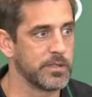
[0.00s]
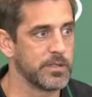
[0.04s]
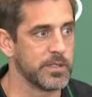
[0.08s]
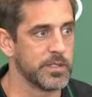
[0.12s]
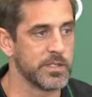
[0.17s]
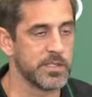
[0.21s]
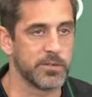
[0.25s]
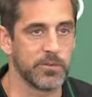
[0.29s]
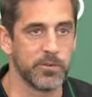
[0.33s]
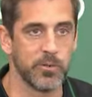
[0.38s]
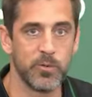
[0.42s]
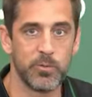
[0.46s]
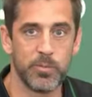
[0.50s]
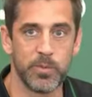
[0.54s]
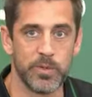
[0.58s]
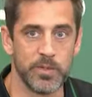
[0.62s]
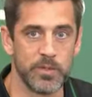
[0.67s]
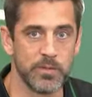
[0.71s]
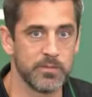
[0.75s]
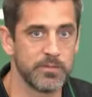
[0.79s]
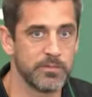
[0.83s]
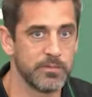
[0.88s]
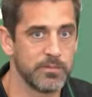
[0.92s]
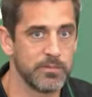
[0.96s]
this group
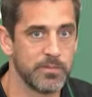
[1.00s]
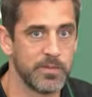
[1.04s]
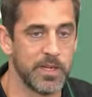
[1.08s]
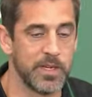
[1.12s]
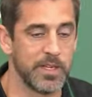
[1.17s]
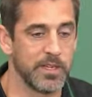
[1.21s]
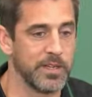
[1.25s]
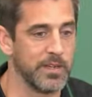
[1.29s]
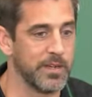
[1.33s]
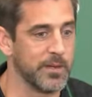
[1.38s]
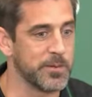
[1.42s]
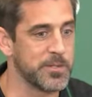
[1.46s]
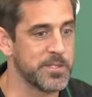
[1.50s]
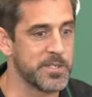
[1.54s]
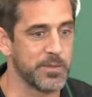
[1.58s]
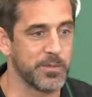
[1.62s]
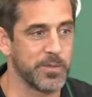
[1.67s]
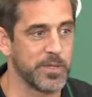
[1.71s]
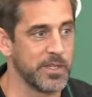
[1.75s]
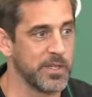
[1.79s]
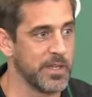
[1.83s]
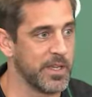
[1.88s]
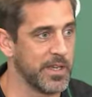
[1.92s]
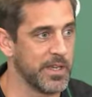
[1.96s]
and getting to know some
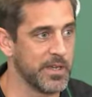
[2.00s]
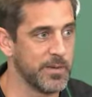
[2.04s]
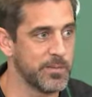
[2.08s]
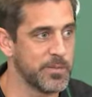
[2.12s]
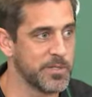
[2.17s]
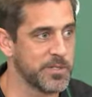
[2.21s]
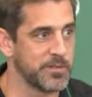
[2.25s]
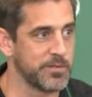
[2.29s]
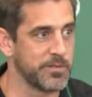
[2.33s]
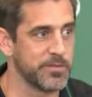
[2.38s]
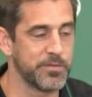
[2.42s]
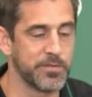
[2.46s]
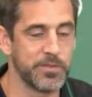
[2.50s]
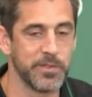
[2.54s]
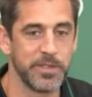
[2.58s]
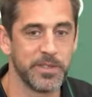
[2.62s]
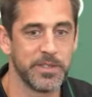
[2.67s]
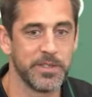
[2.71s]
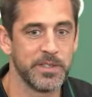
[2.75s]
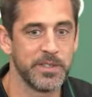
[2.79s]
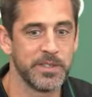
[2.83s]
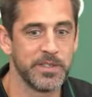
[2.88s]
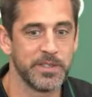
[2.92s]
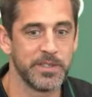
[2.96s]
of the names of
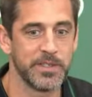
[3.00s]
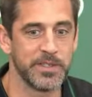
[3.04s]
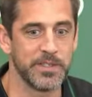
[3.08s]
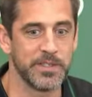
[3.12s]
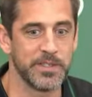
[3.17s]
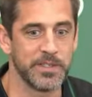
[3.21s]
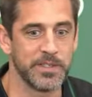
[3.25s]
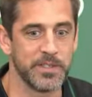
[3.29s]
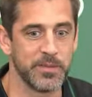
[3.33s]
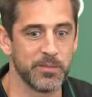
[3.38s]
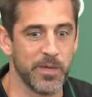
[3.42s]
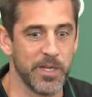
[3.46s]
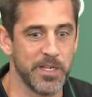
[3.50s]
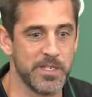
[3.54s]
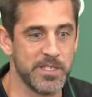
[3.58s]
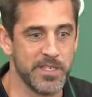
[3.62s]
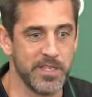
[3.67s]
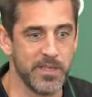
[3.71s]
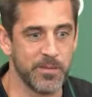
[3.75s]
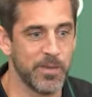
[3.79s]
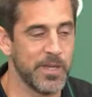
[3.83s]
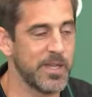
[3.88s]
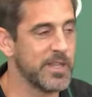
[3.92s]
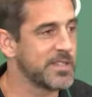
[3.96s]
uh, my
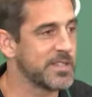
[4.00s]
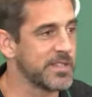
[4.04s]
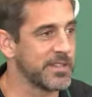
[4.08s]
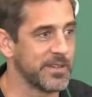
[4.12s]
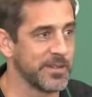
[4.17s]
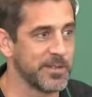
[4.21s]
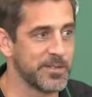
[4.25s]
teammates. And